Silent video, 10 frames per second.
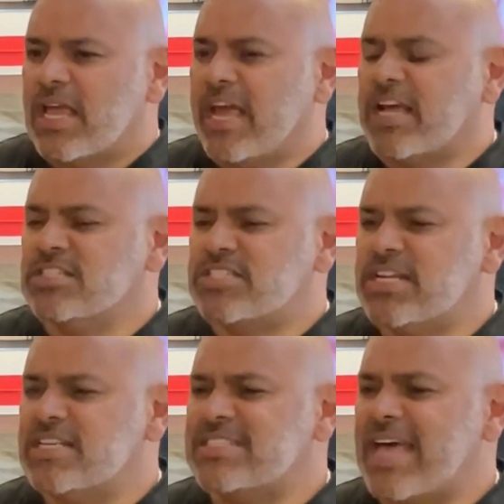It
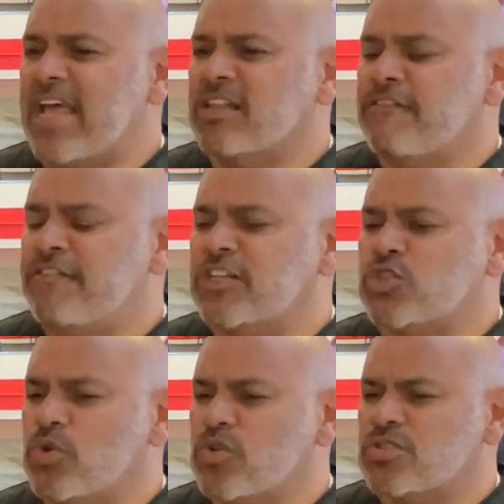considers that
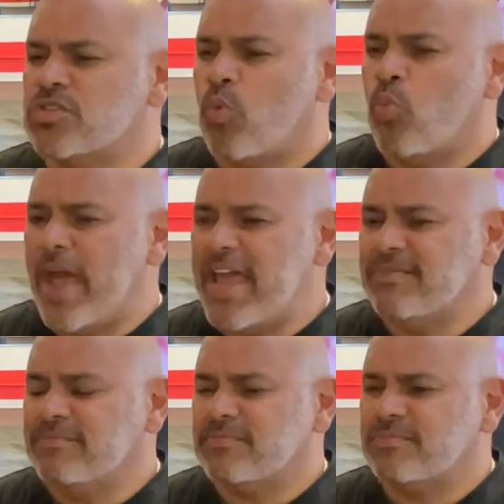individual's weight,
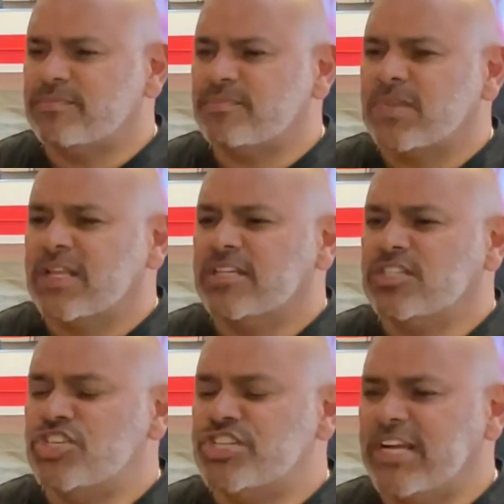
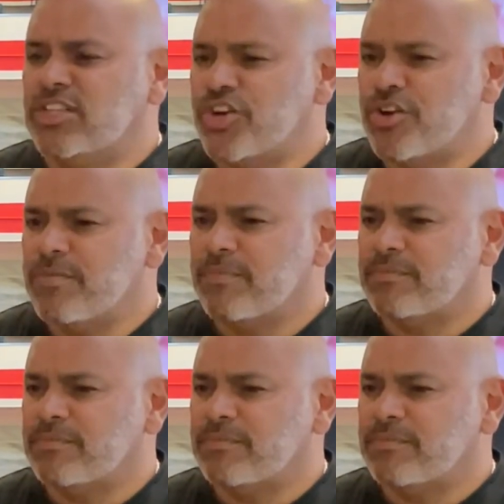gender,